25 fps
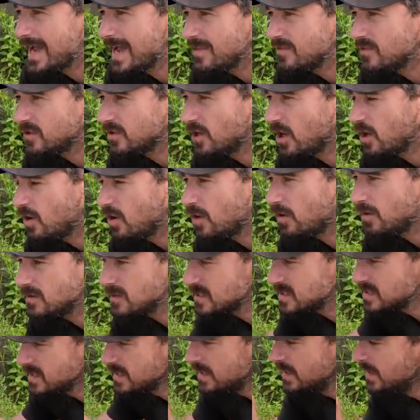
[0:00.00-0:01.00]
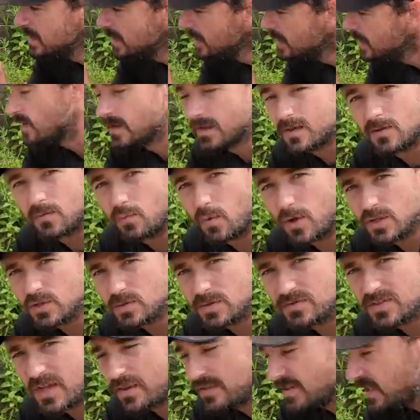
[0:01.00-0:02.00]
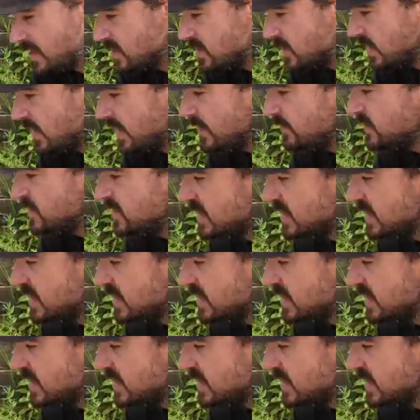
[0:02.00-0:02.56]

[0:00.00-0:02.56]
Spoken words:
and the cards. Once we've done the interleaved